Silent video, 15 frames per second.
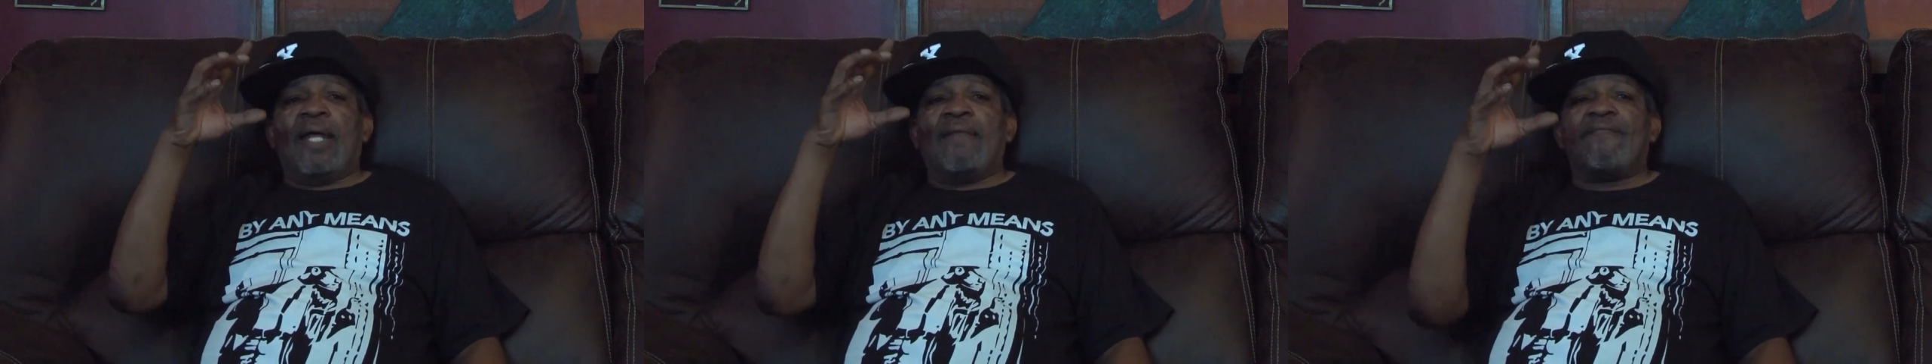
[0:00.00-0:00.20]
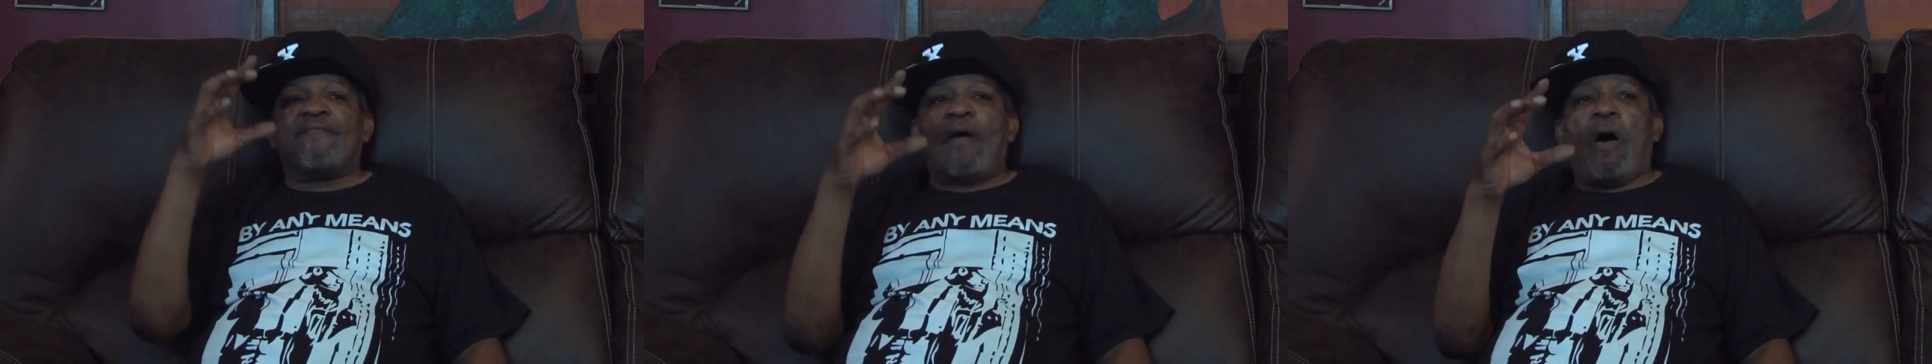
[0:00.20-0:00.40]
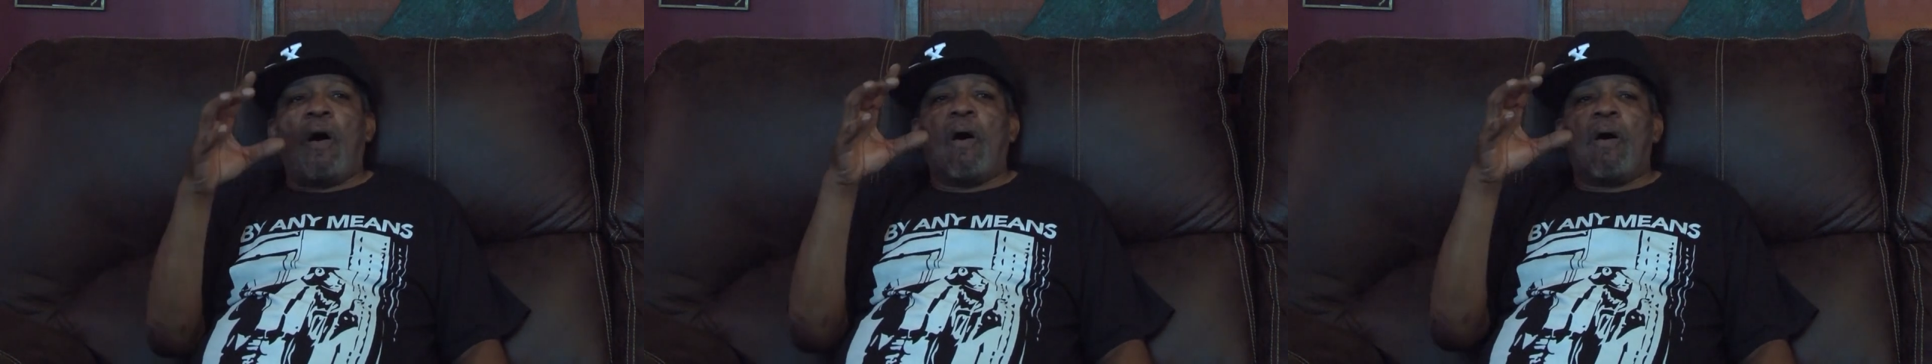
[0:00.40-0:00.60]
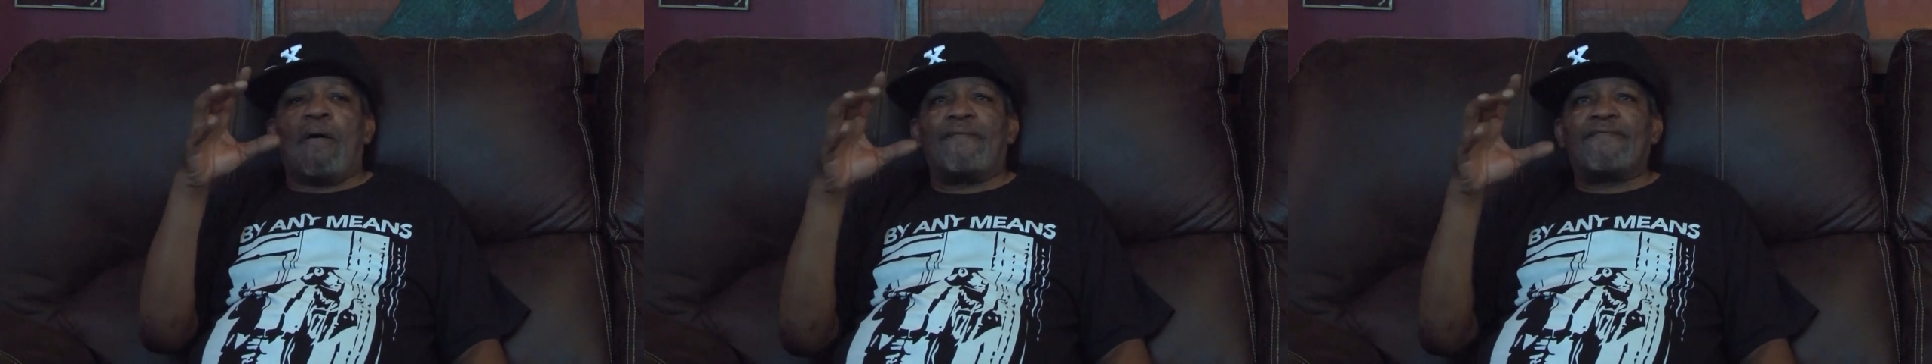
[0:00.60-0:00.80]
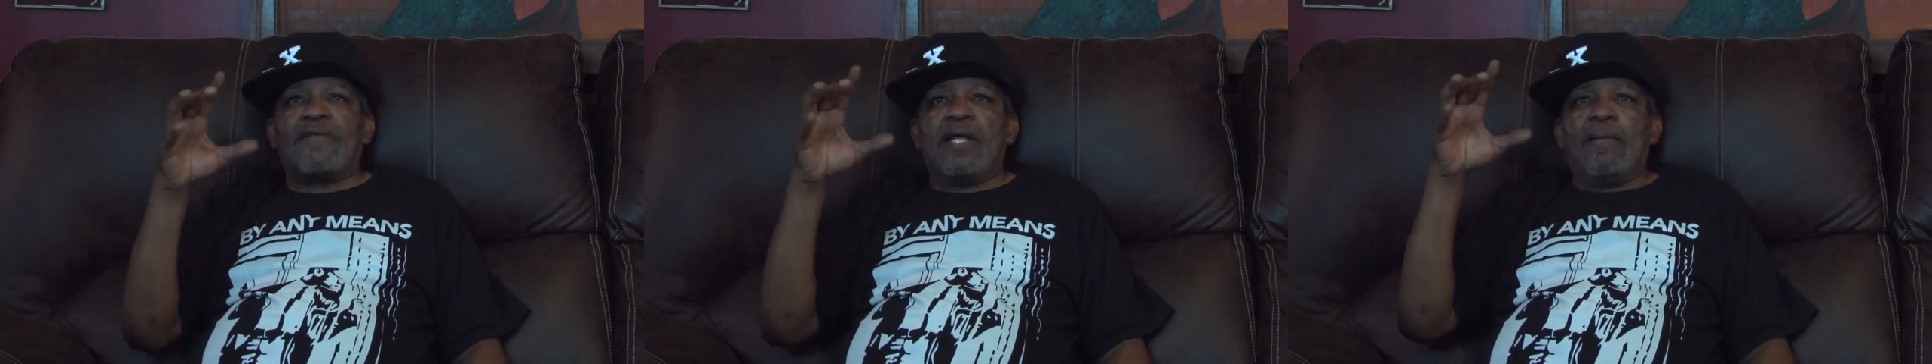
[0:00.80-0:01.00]

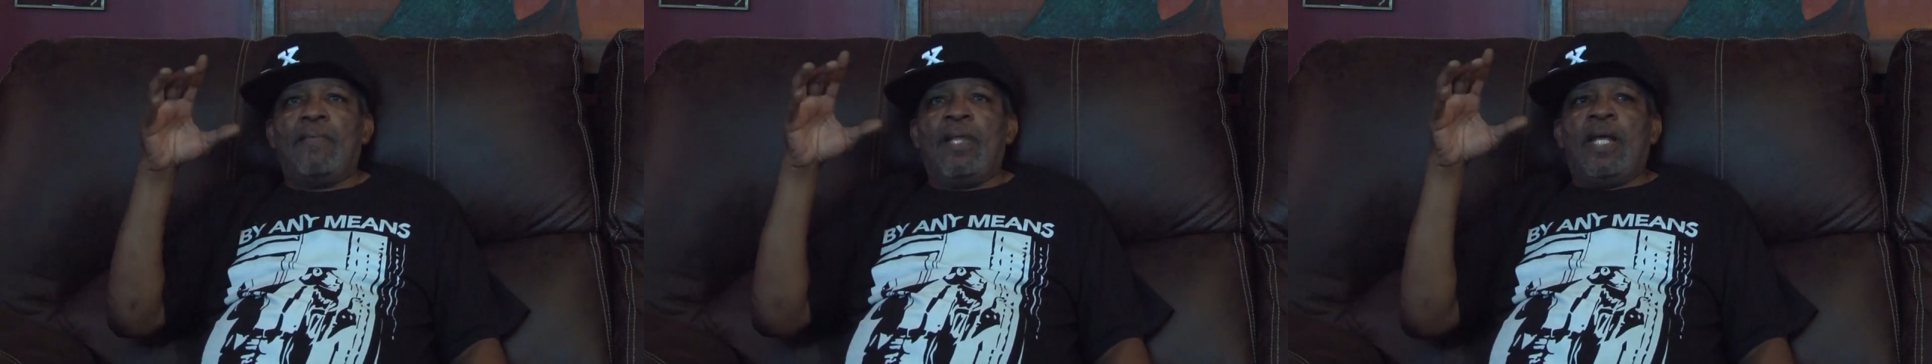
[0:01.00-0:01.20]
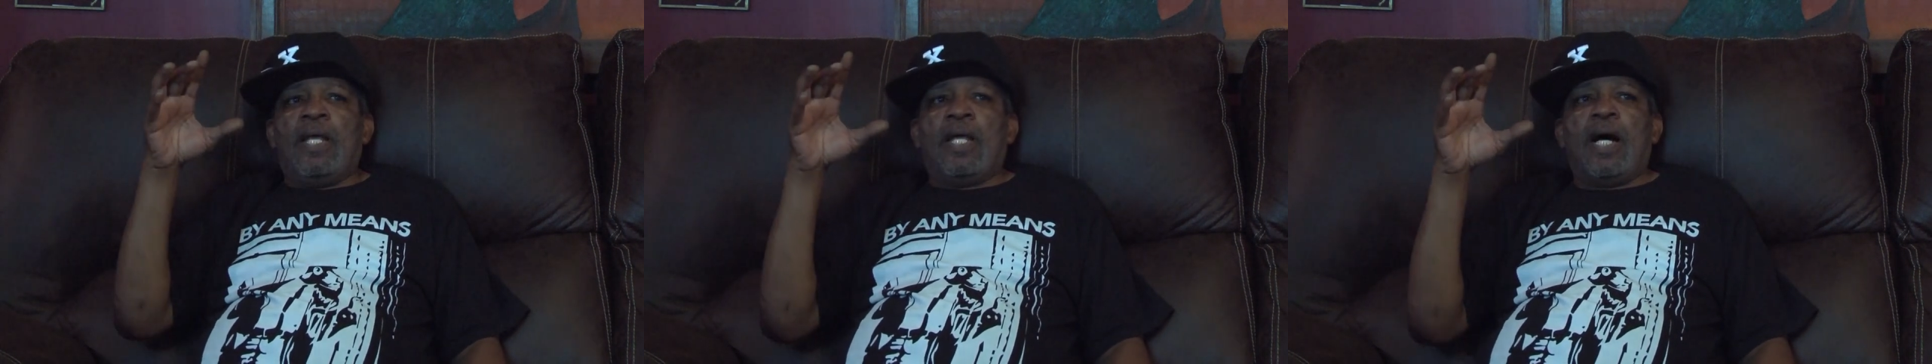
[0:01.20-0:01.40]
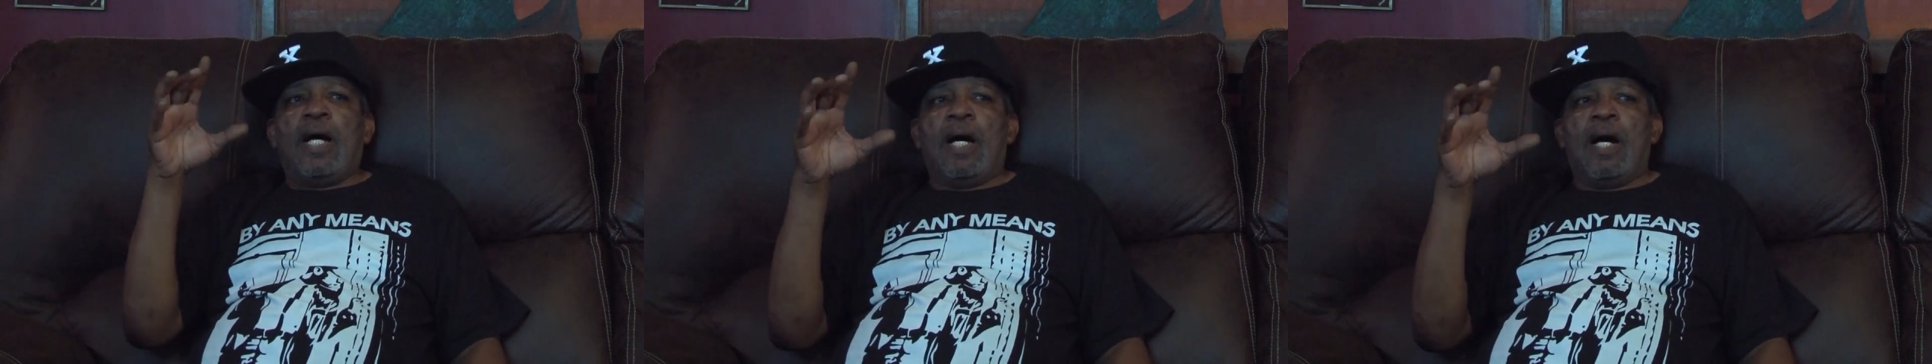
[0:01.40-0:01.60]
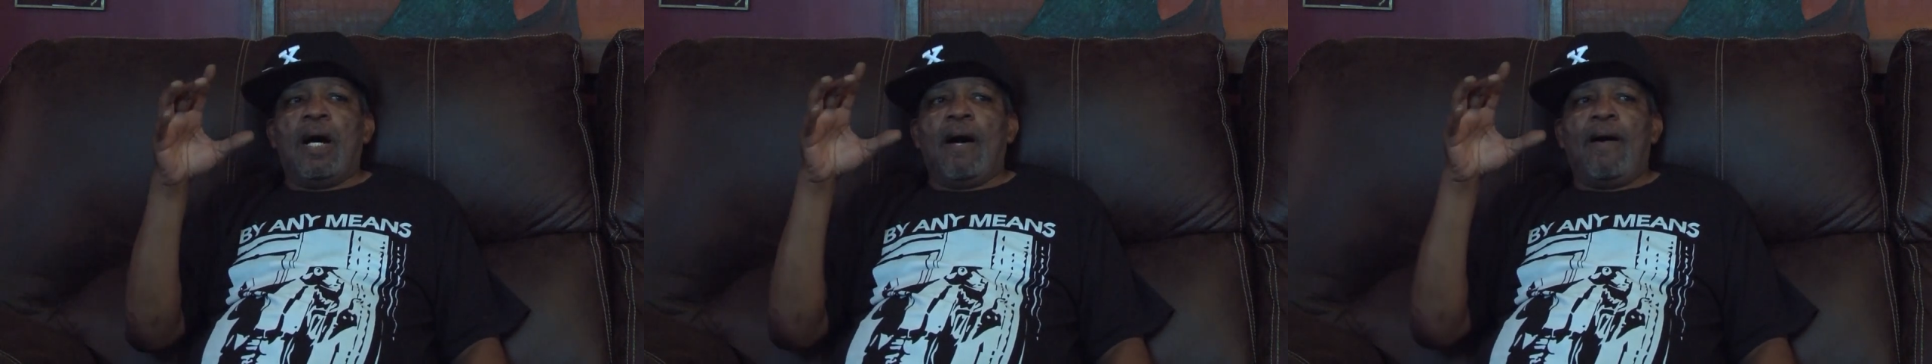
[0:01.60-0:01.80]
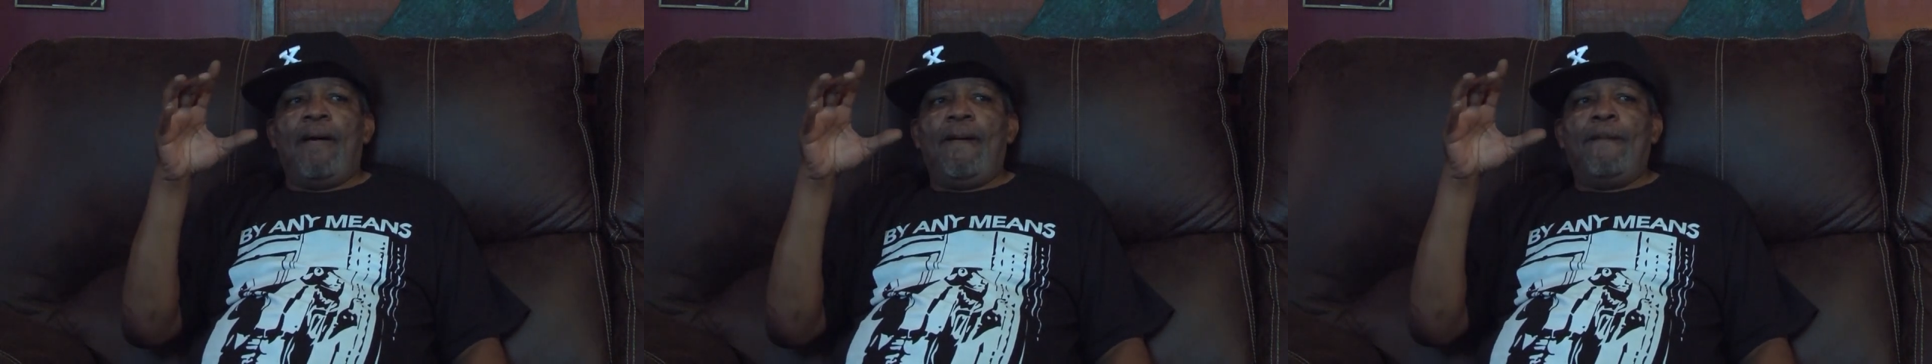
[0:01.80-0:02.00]
involved
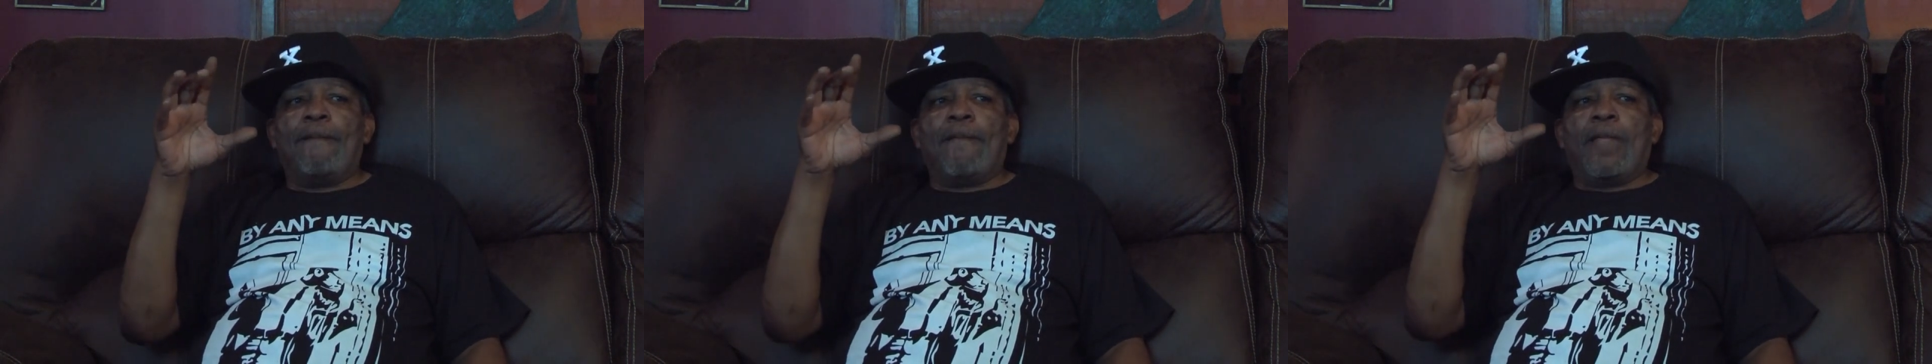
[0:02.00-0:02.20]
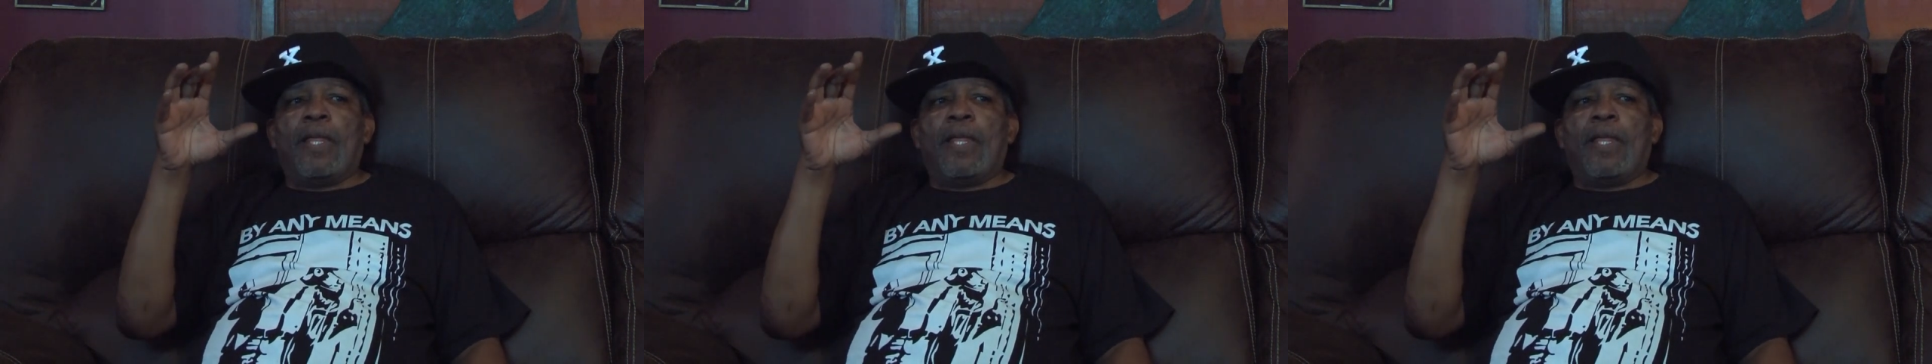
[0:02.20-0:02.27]
uh,